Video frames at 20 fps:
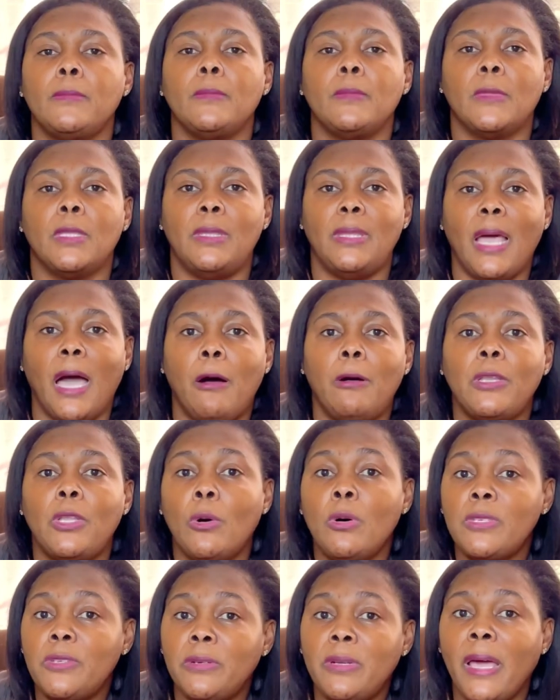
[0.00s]
Now,
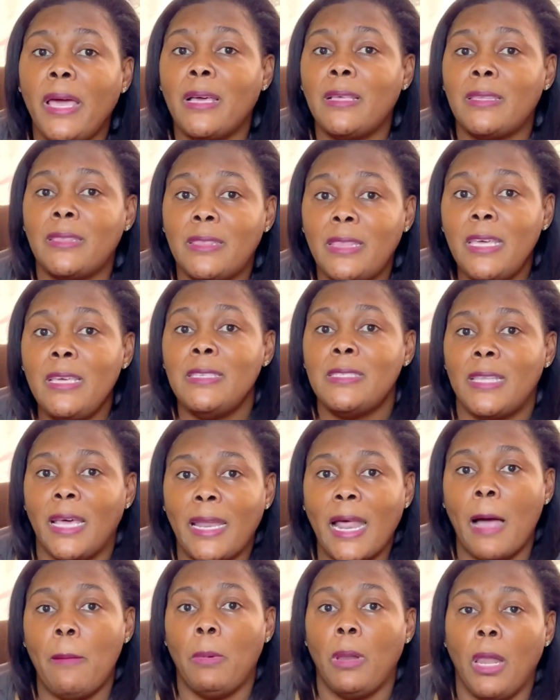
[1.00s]
those are the things that
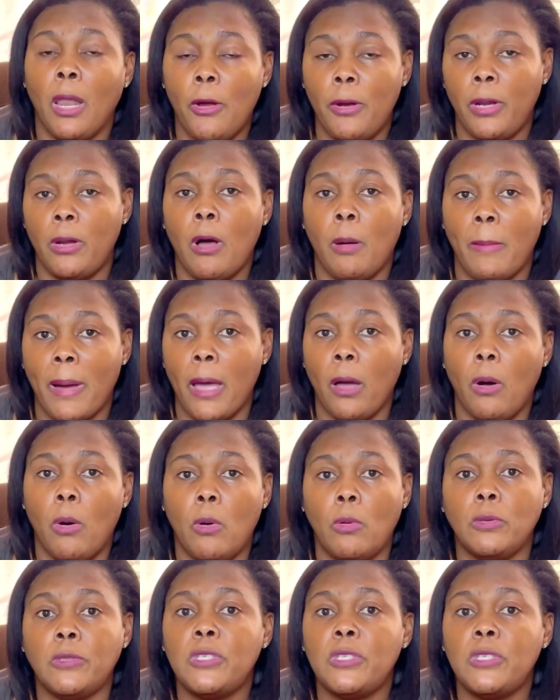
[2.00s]
I'm learning on my own.